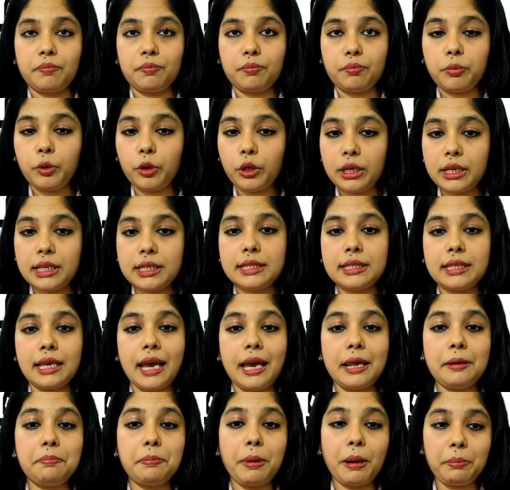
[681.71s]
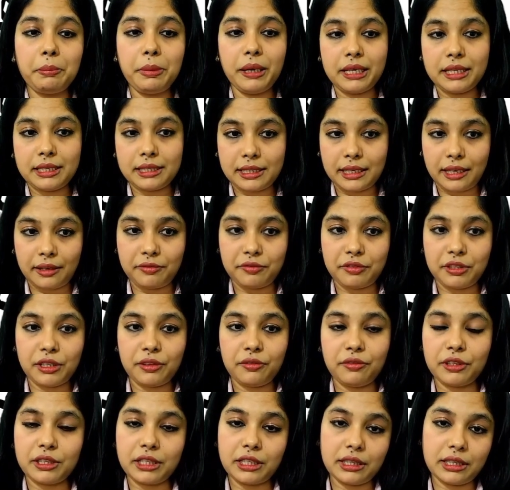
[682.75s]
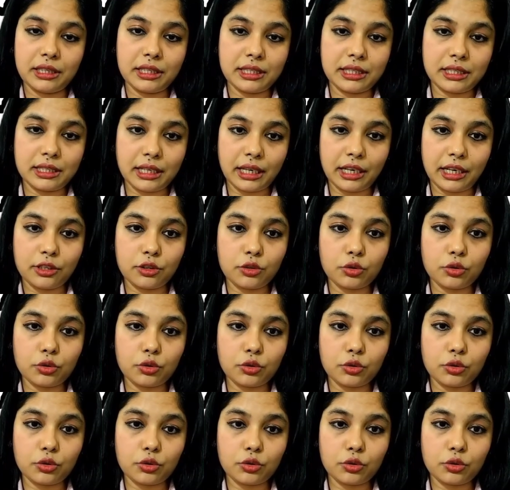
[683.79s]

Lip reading: police and public safety within the state.